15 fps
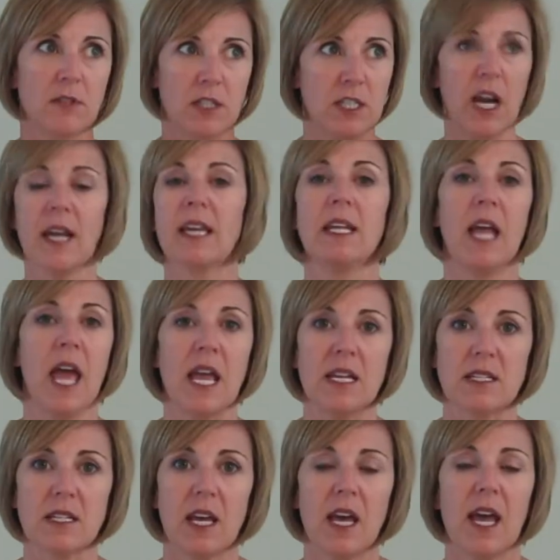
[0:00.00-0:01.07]
yucky
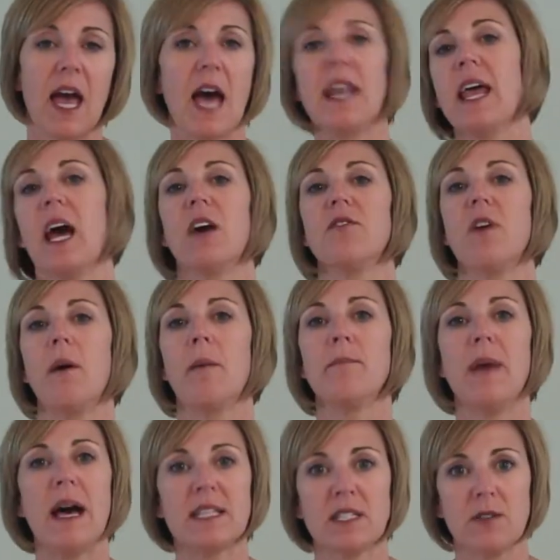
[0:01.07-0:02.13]
days and have a
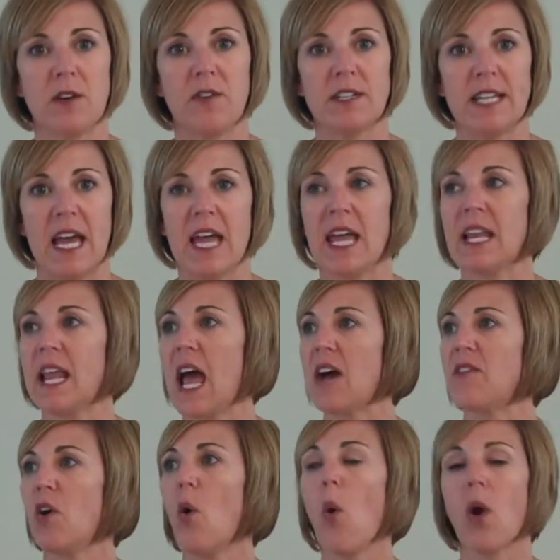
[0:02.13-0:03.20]
mess of a day and
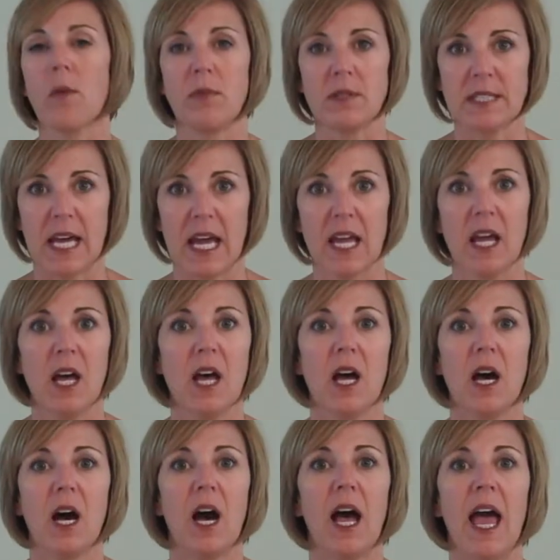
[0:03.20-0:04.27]
have a horrible day.
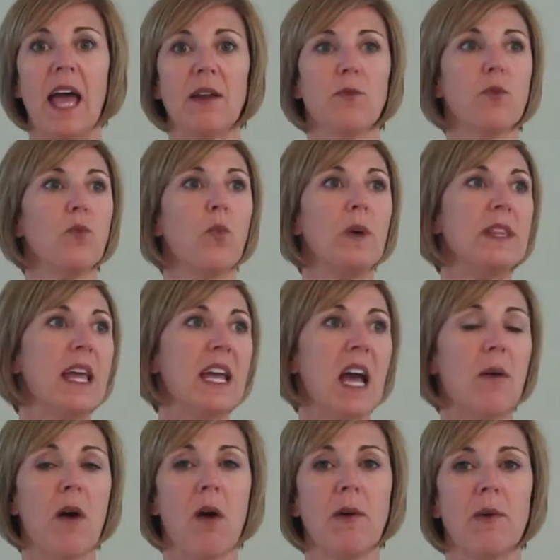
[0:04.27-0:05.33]
And when they
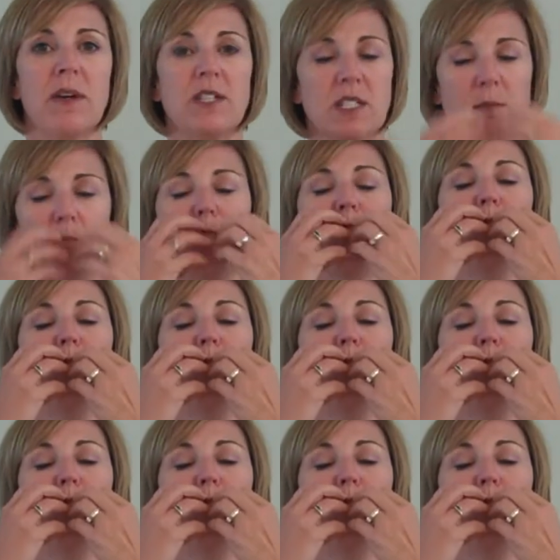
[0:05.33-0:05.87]
come home, we want to just